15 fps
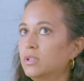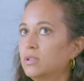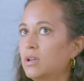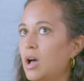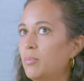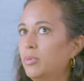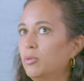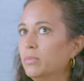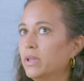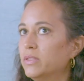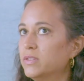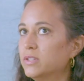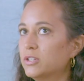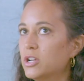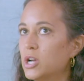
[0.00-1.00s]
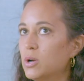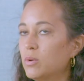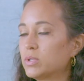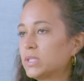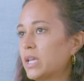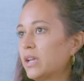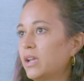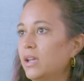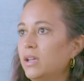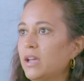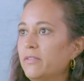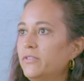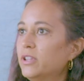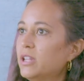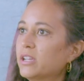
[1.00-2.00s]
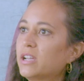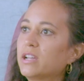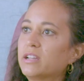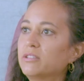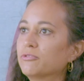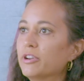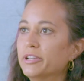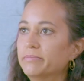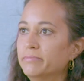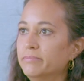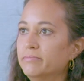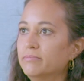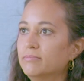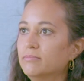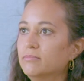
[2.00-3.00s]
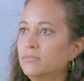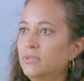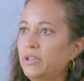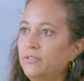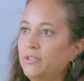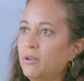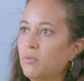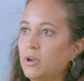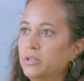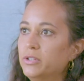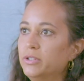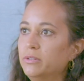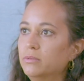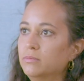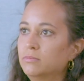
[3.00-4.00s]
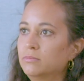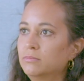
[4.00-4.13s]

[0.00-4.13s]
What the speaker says: couple months ago, I was like, hey, I feel like I can run if I want to.